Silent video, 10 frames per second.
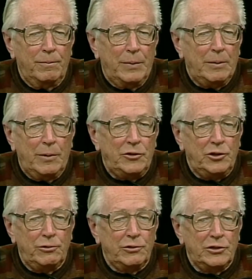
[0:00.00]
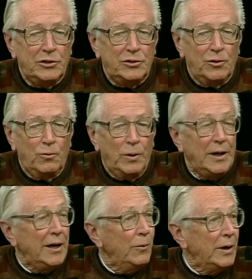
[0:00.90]
my children just don't
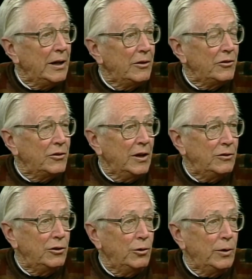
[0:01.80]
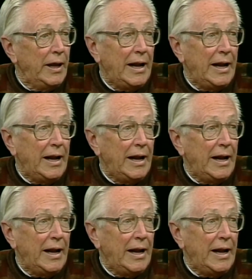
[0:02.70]
want anyone else to do it.